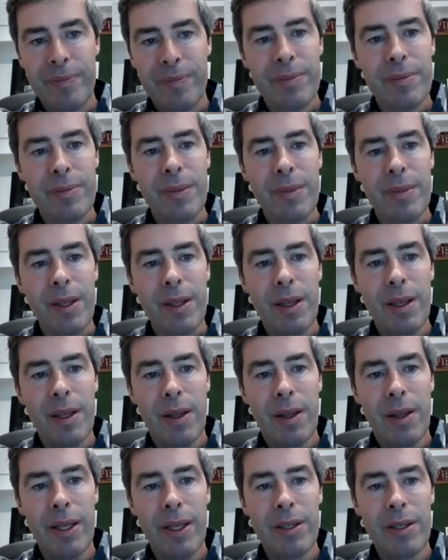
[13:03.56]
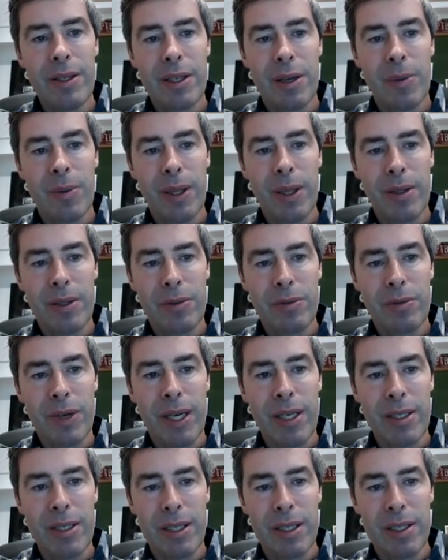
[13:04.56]
pinnurectomy, then decide whether to raise
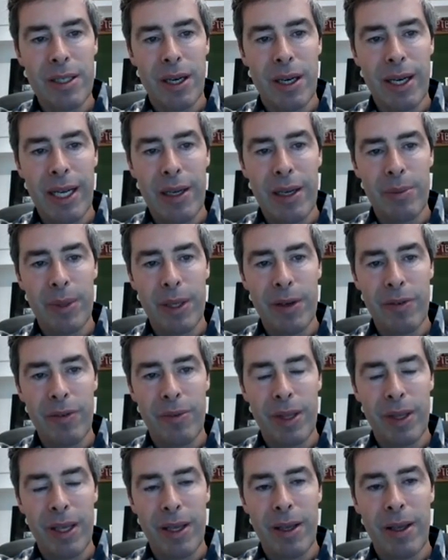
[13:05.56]
ECR LMB from their